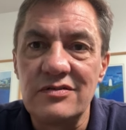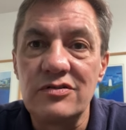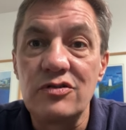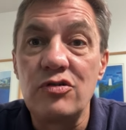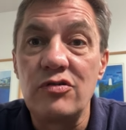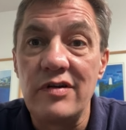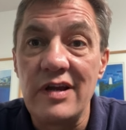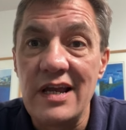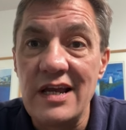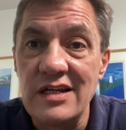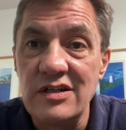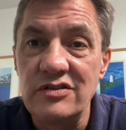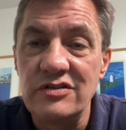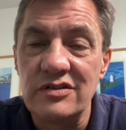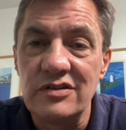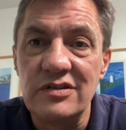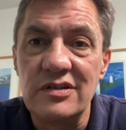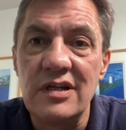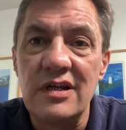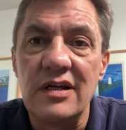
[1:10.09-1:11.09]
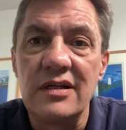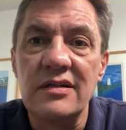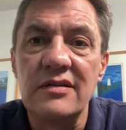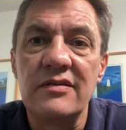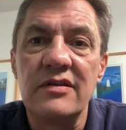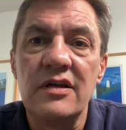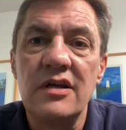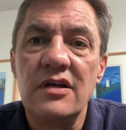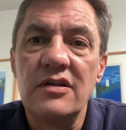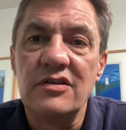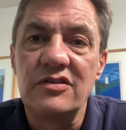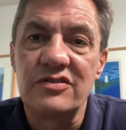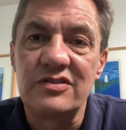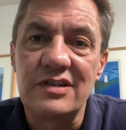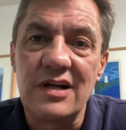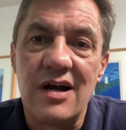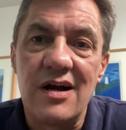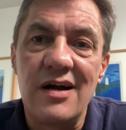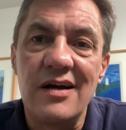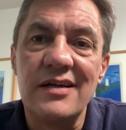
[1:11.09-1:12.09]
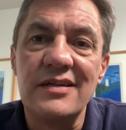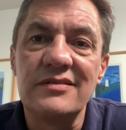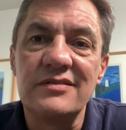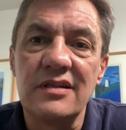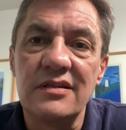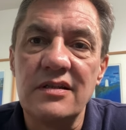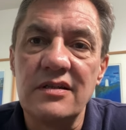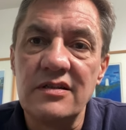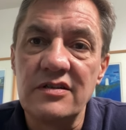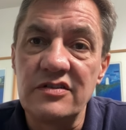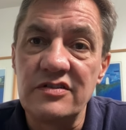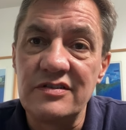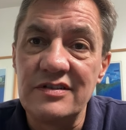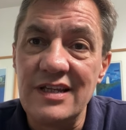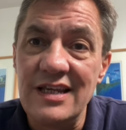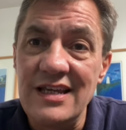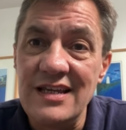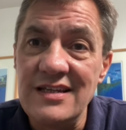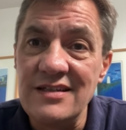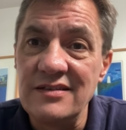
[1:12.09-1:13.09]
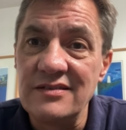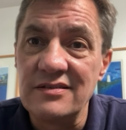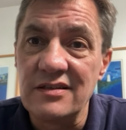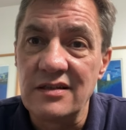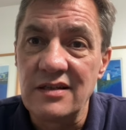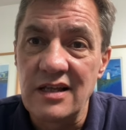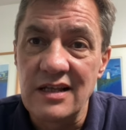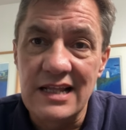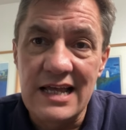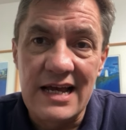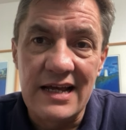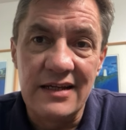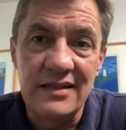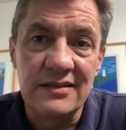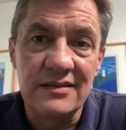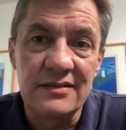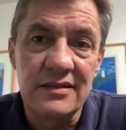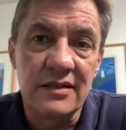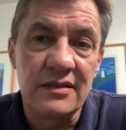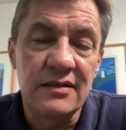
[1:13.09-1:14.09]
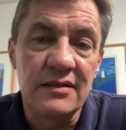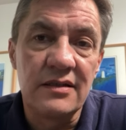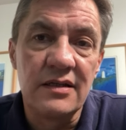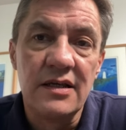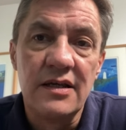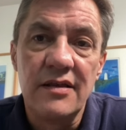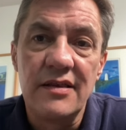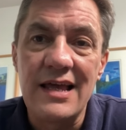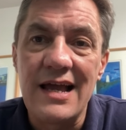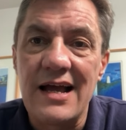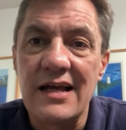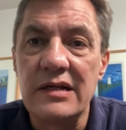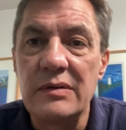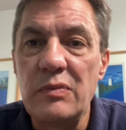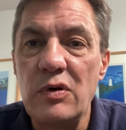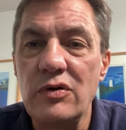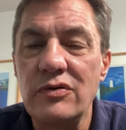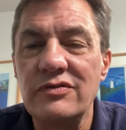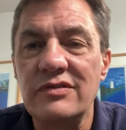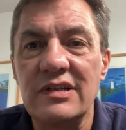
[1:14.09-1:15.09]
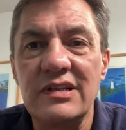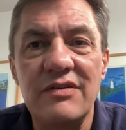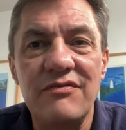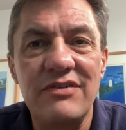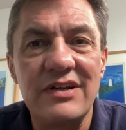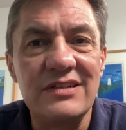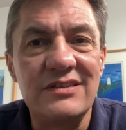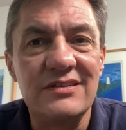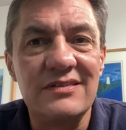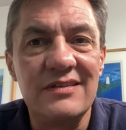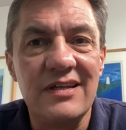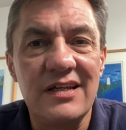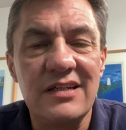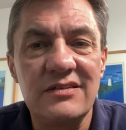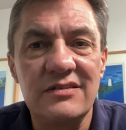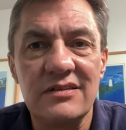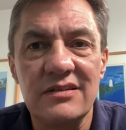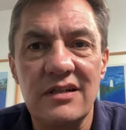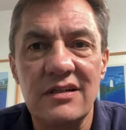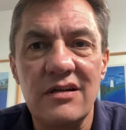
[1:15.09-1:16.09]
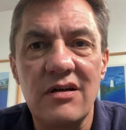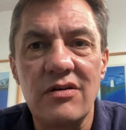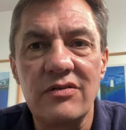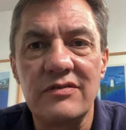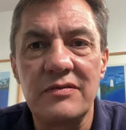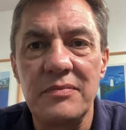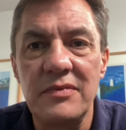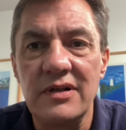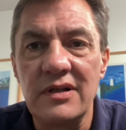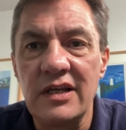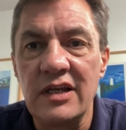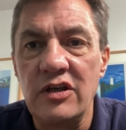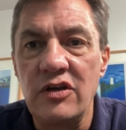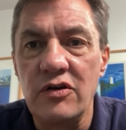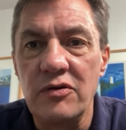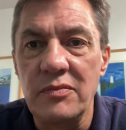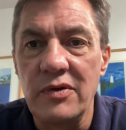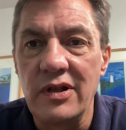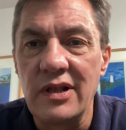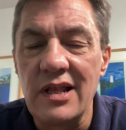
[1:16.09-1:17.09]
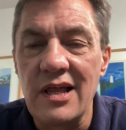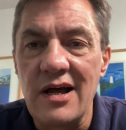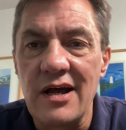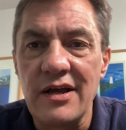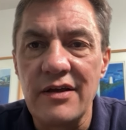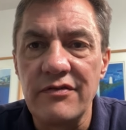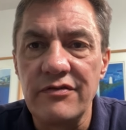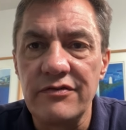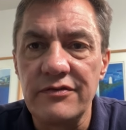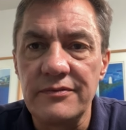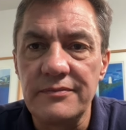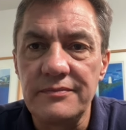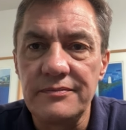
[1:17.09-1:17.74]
creation and the skies and the seas and the land and the animals and the vegetation and ultimately human life.